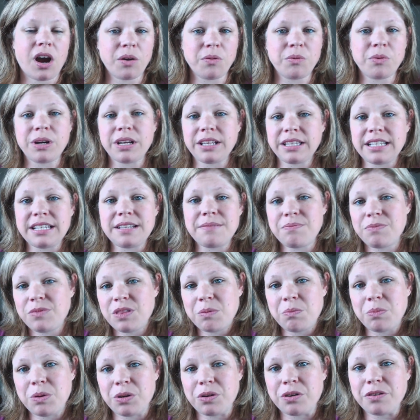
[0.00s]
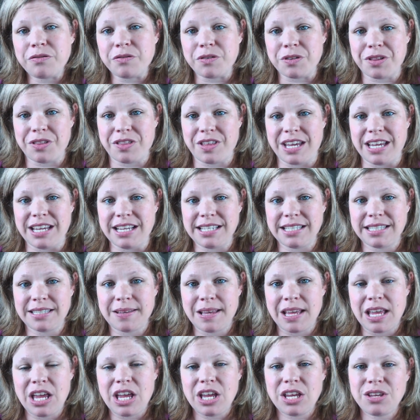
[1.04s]
are really the beautiful
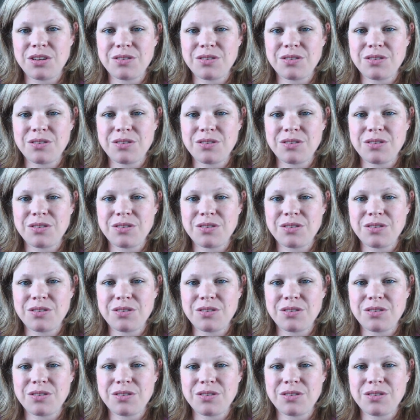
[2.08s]
things.